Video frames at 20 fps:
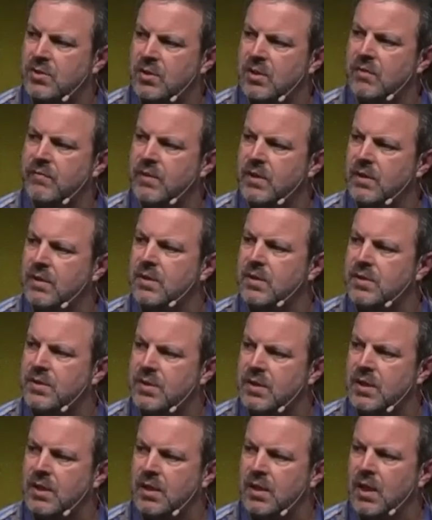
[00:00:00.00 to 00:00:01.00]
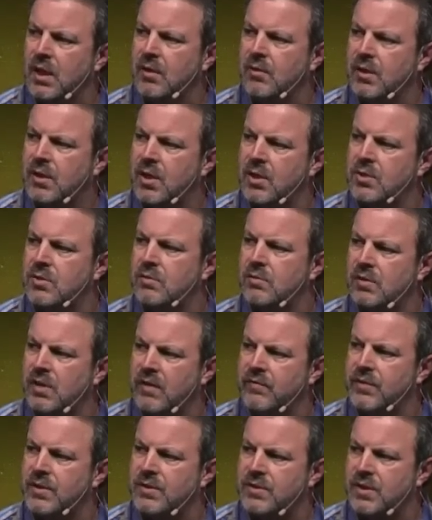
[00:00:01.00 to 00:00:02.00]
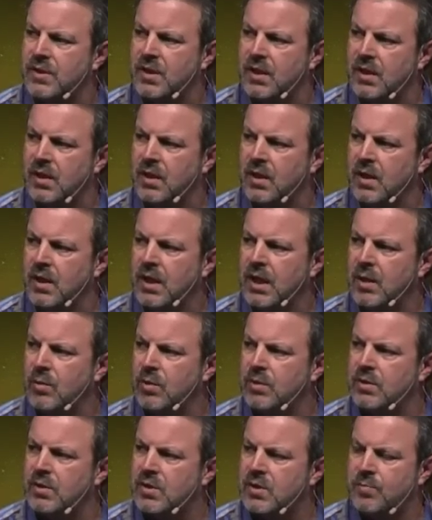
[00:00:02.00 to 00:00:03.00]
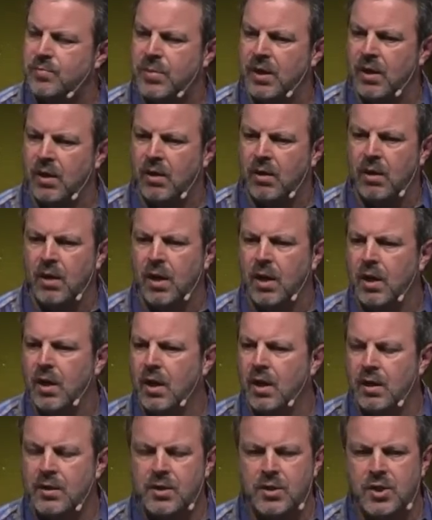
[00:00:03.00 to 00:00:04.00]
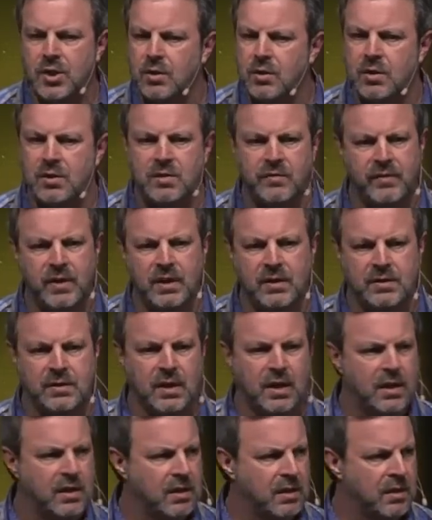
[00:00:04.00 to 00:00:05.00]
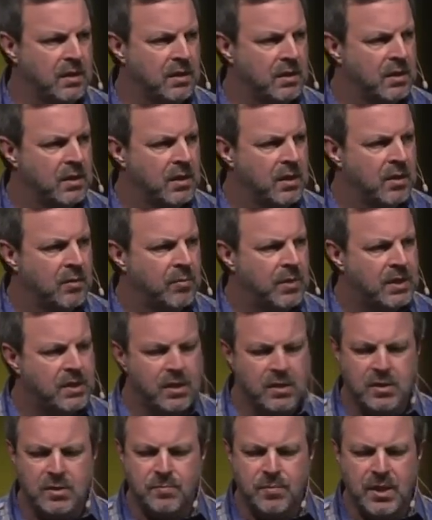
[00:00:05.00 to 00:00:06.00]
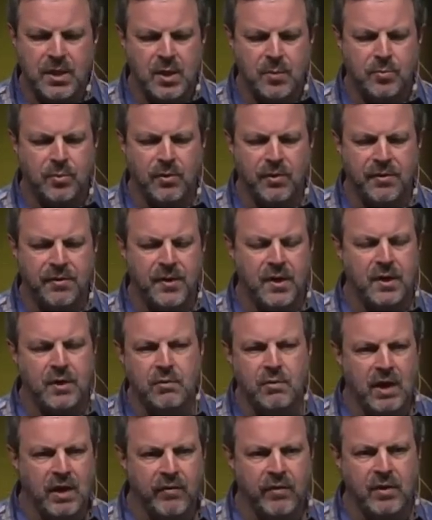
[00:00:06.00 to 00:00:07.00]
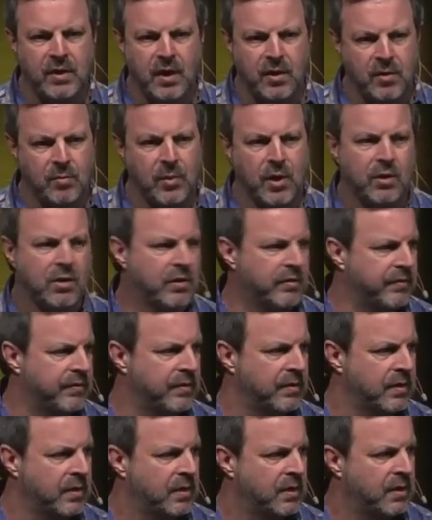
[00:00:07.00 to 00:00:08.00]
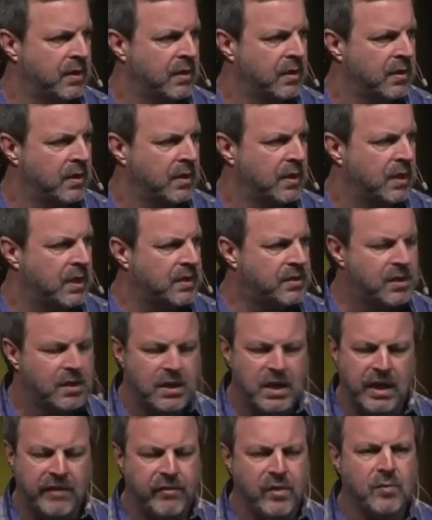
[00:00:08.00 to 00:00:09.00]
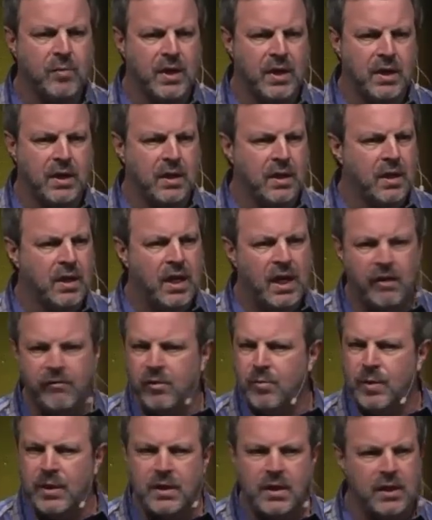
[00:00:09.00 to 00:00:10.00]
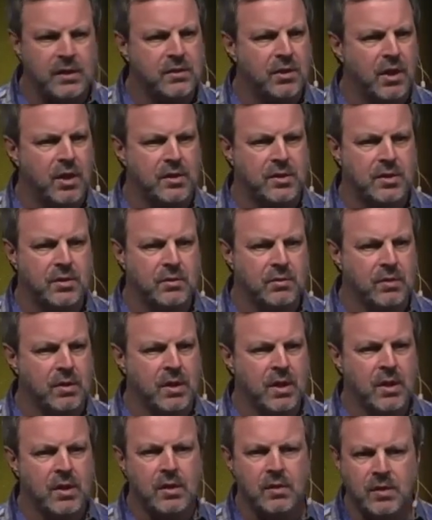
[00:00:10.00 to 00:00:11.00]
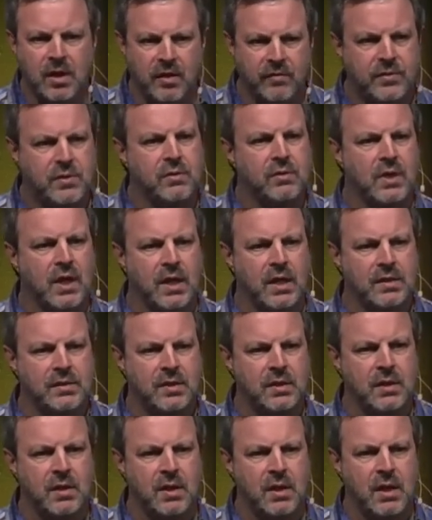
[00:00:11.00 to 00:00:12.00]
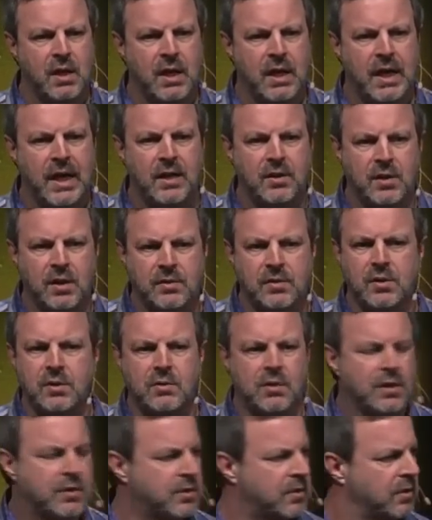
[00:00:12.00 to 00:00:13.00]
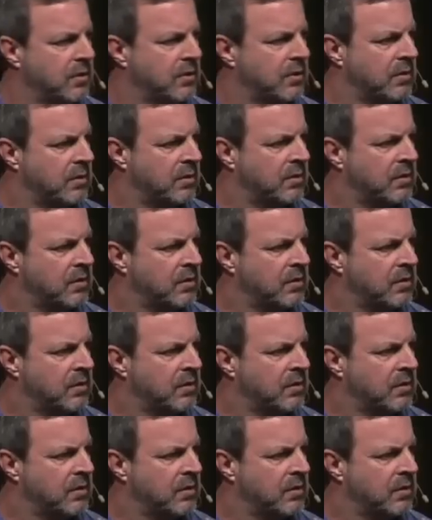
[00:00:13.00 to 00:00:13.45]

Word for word: serving the city because you love the city, it would dispel years of anxiety because people think you have another motive. He said, Everybody, everybody I talk to loves you guys and doesn't trust you